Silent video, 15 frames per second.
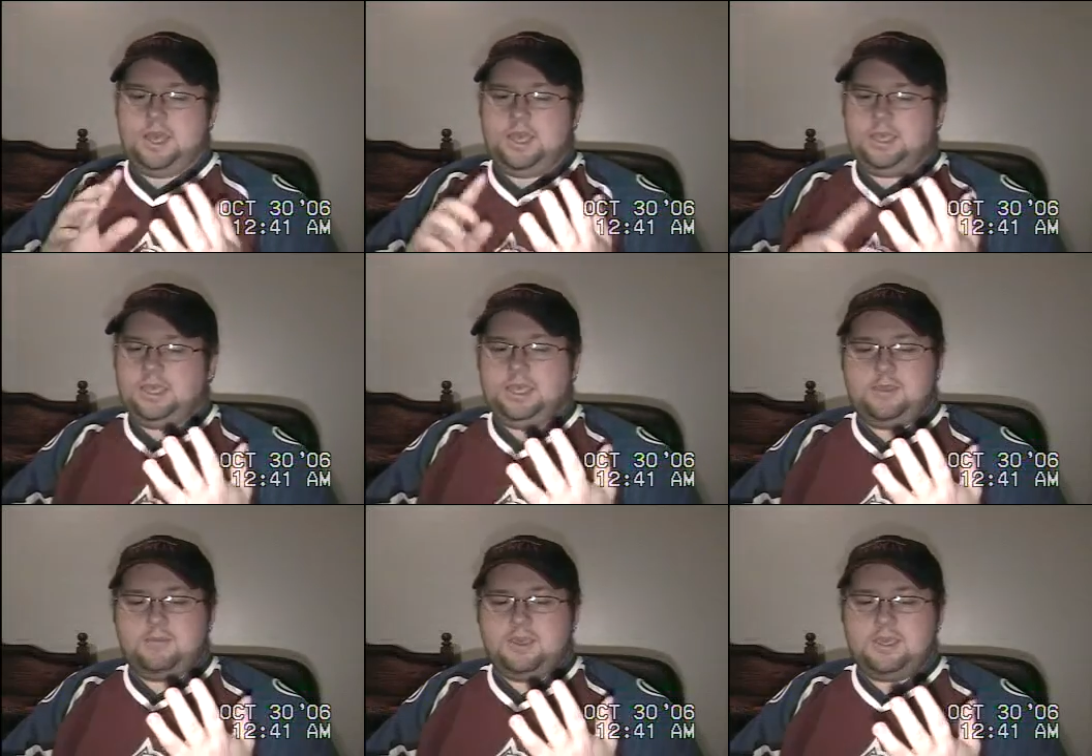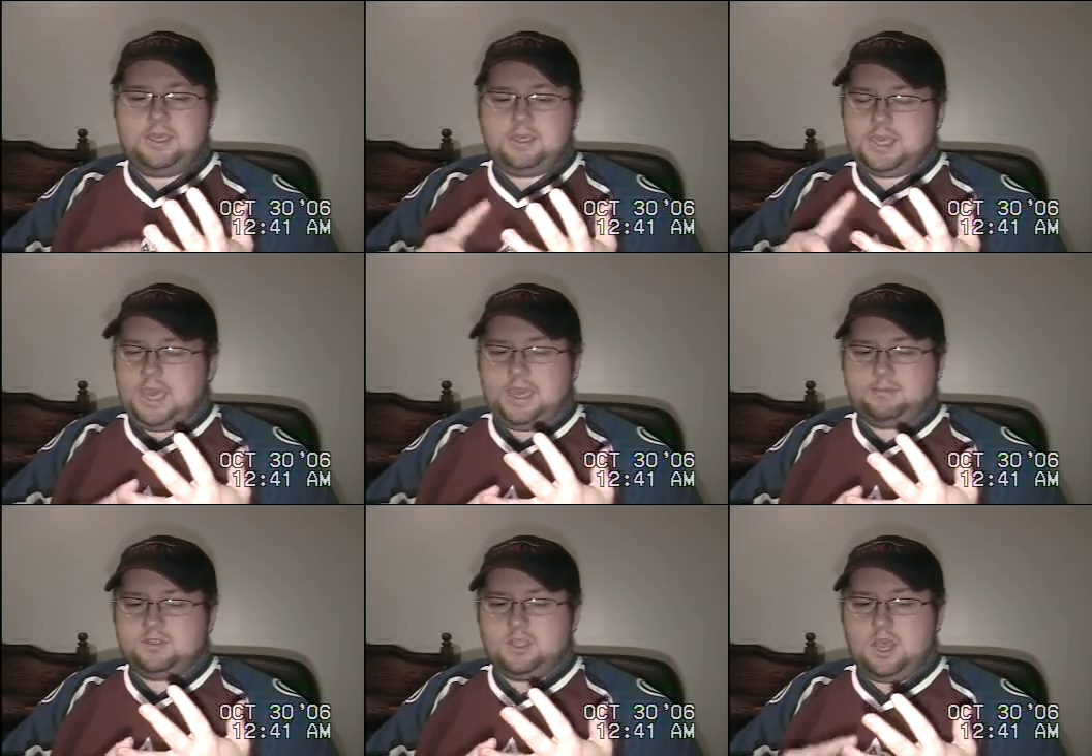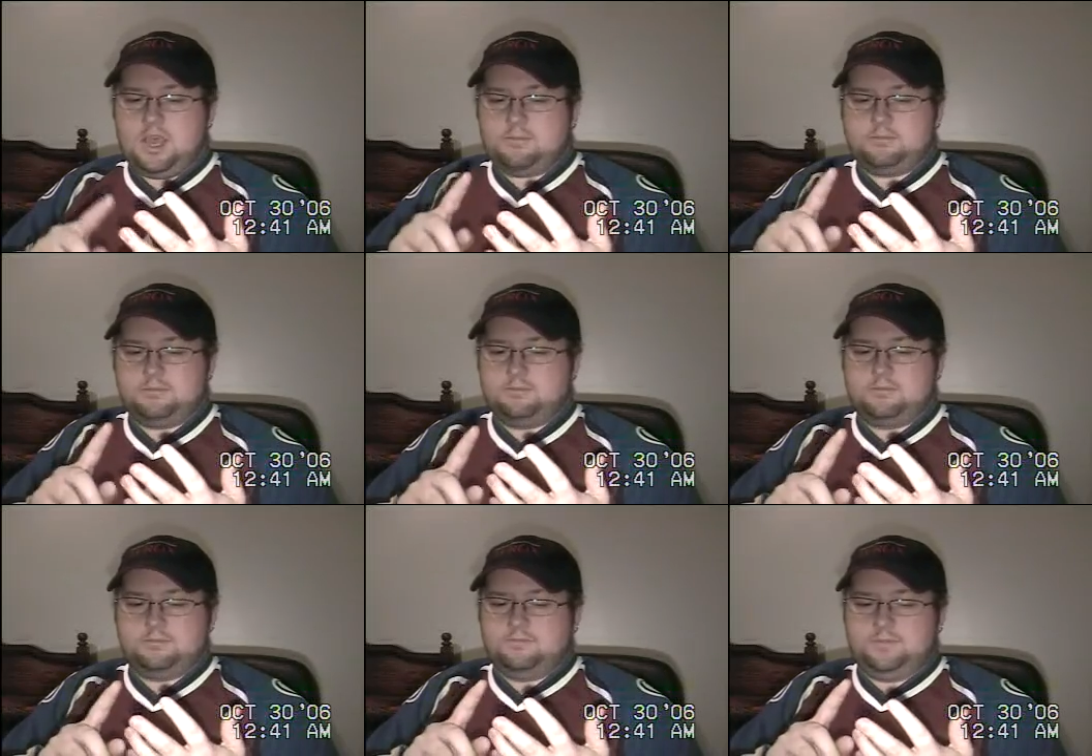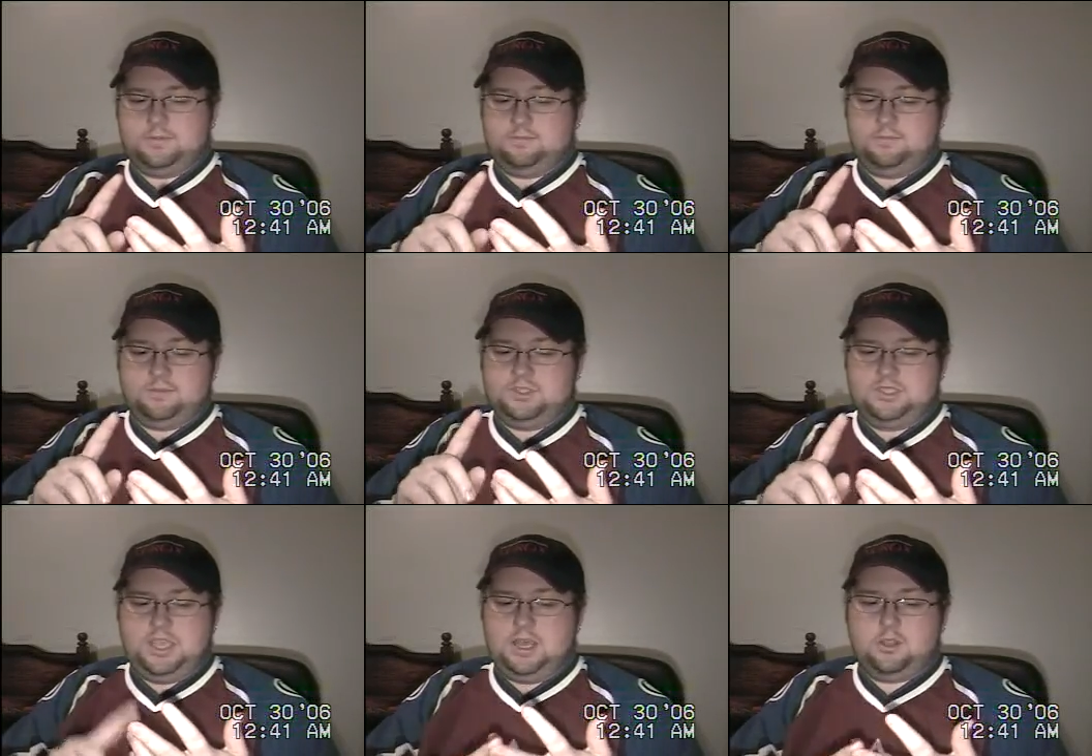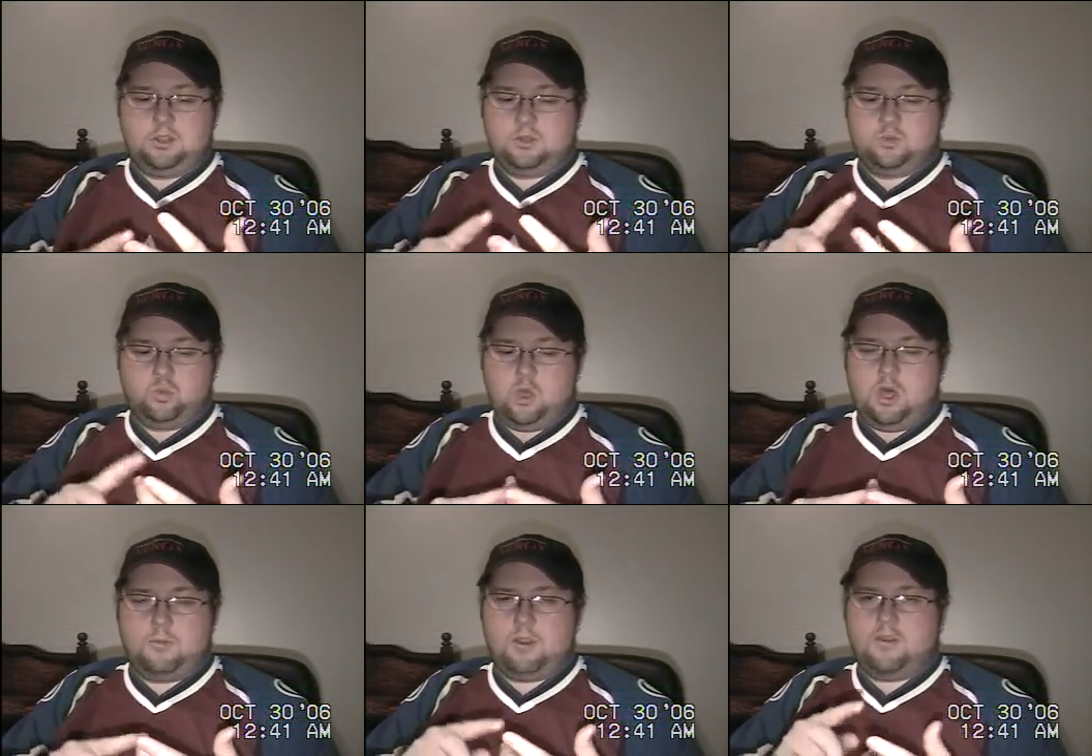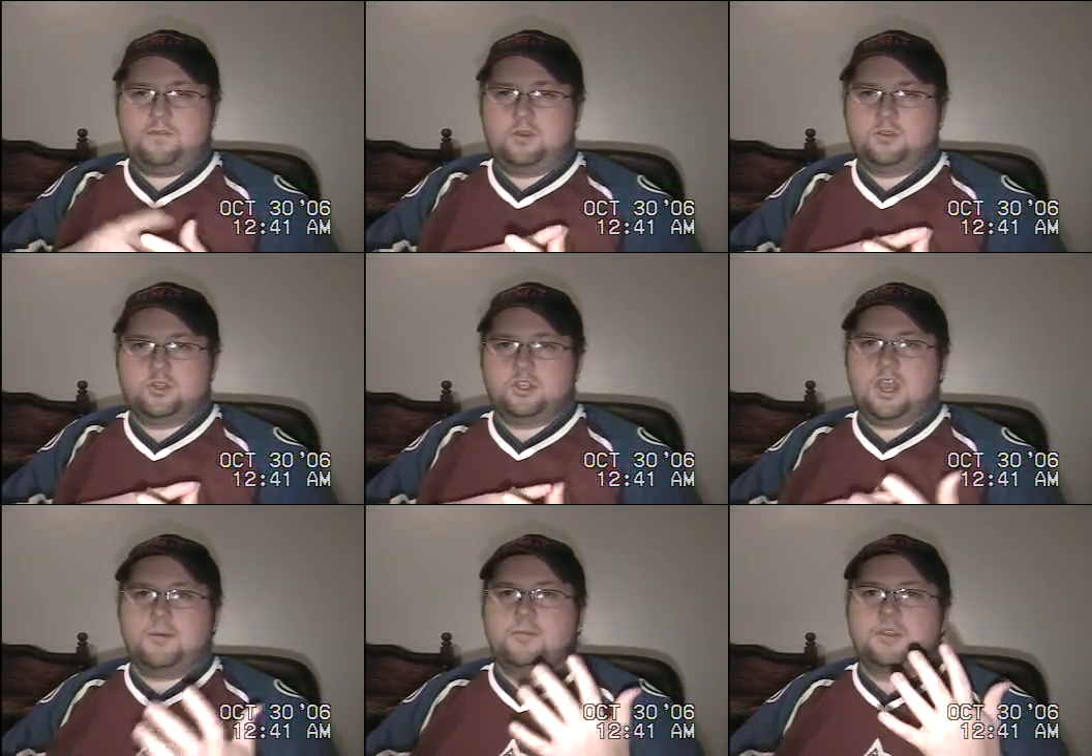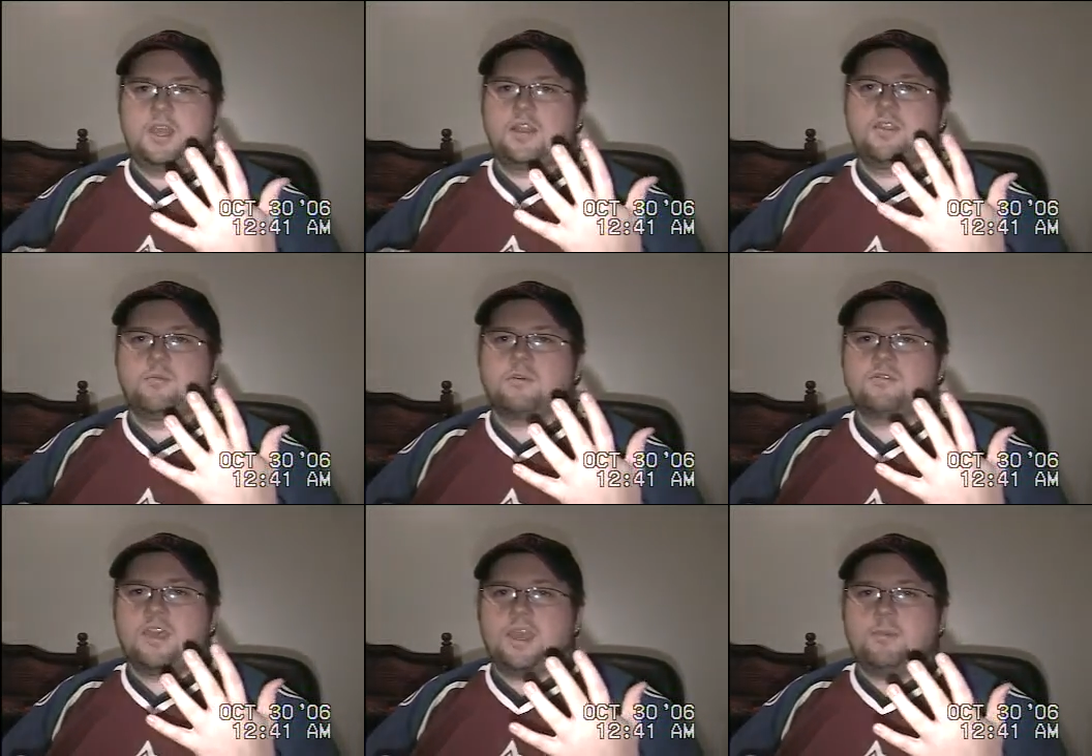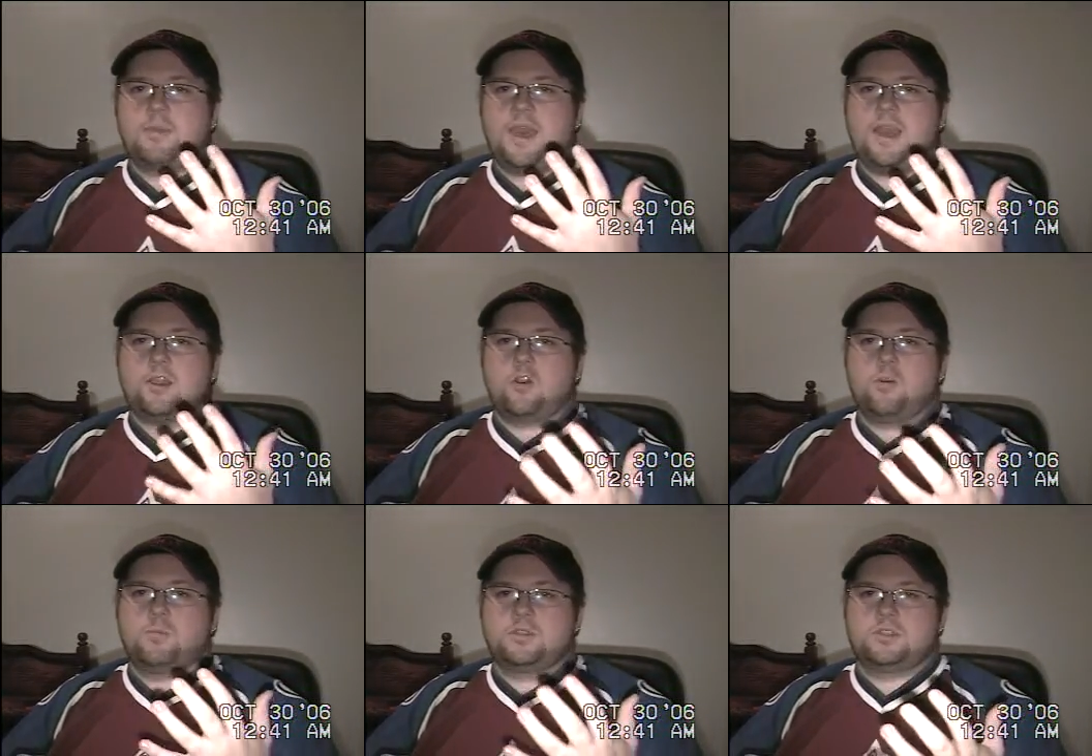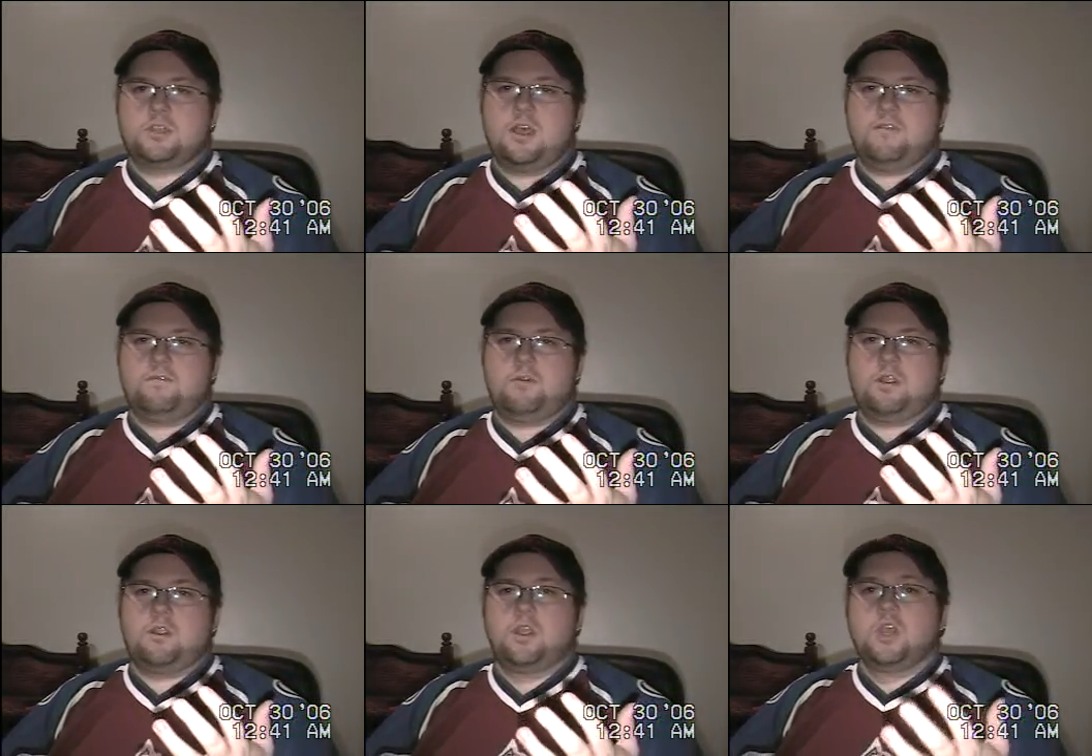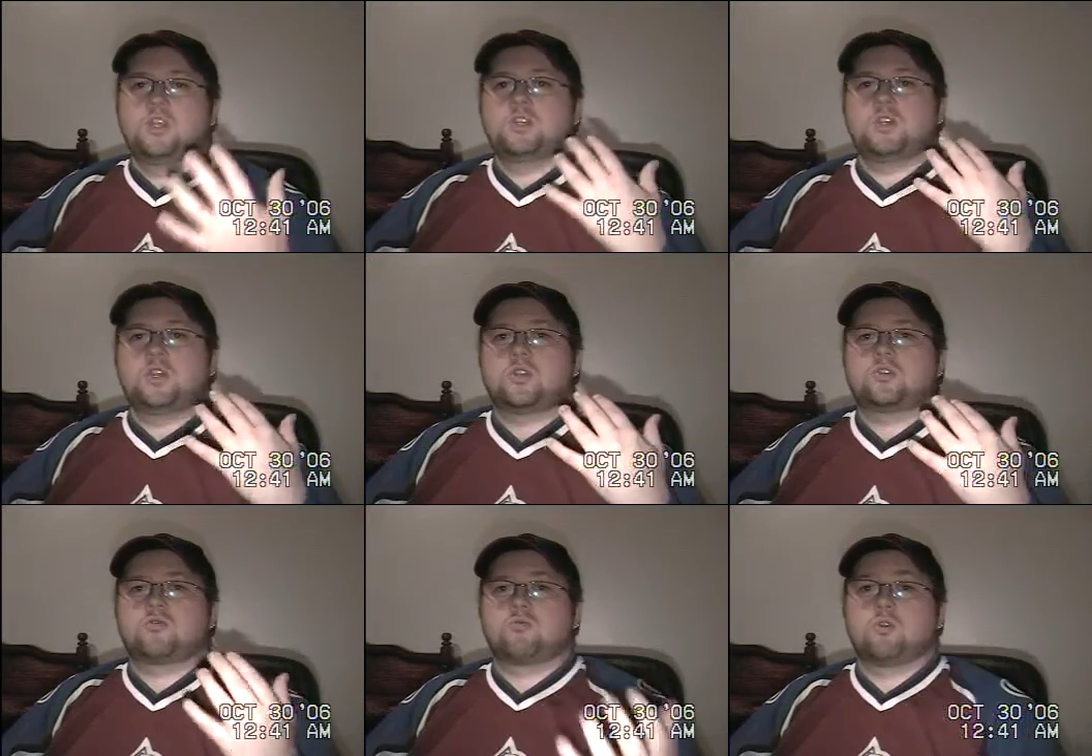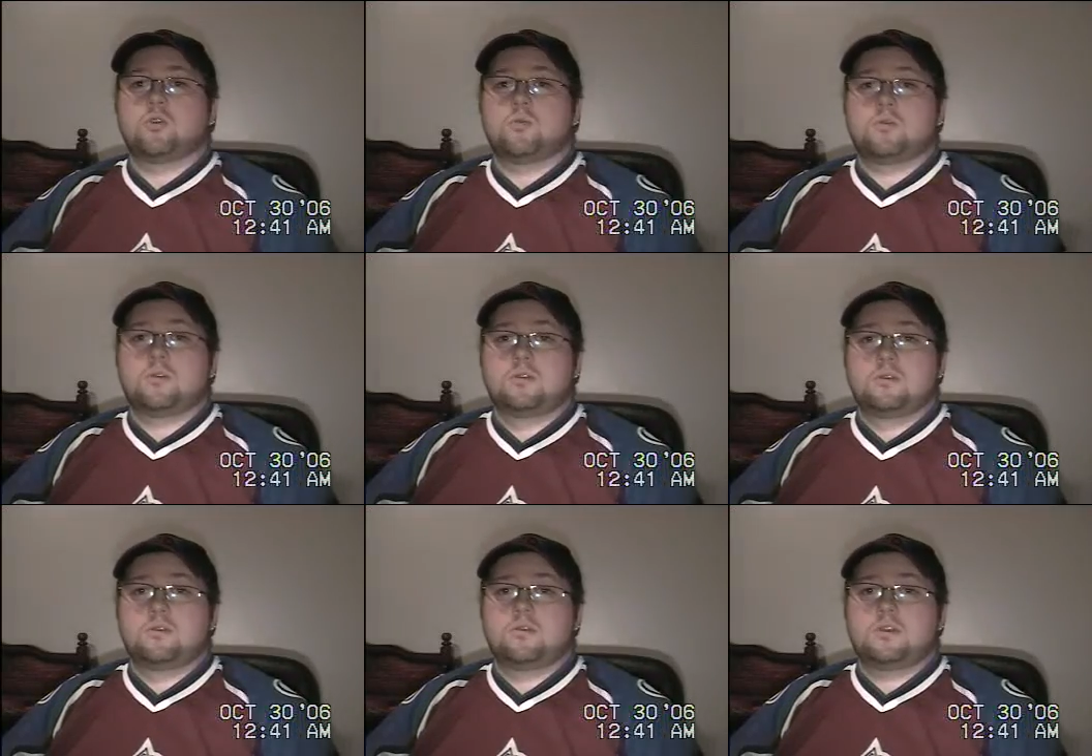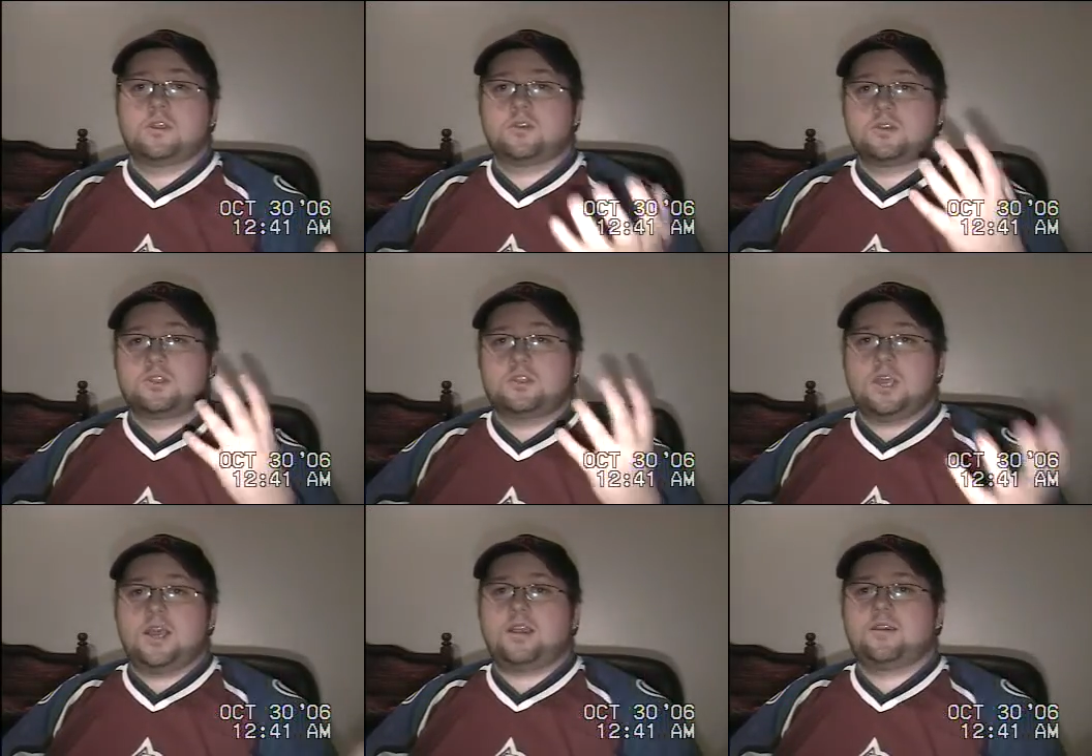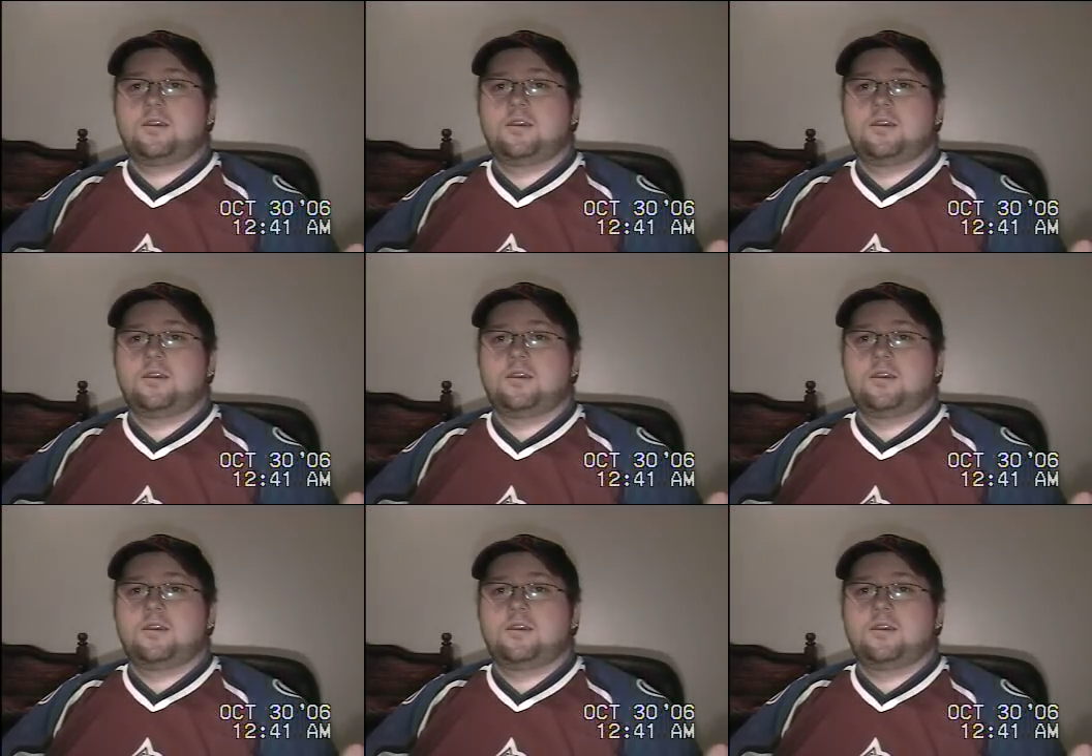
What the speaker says: EB, GameStop, Zellers, Walmart, Future Shop, none of them will take back open software. So you're screwed. You're stuck